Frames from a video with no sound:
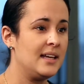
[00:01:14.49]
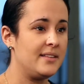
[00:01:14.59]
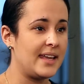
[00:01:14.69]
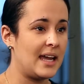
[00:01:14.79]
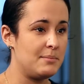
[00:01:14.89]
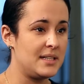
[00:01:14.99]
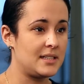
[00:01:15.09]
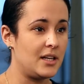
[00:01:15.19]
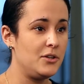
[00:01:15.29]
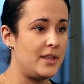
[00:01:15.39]
they can be
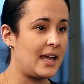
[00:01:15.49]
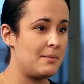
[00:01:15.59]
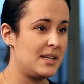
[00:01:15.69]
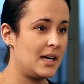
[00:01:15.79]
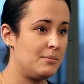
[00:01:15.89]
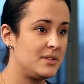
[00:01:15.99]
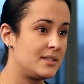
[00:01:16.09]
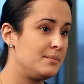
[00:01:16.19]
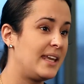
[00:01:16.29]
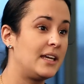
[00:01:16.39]
slow, they can be
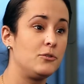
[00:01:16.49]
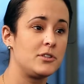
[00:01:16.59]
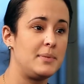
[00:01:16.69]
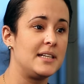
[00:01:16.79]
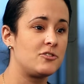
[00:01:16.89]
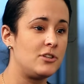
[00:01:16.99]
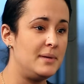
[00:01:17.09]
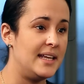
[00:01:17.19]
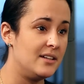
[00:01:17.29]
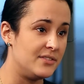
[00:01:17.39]
cumbersome, they can also be
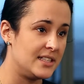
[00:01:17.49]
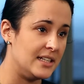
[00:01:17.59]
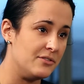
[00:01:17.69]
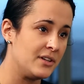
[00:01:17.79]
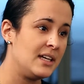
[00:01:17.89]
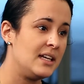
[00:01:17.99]
extremely innovative.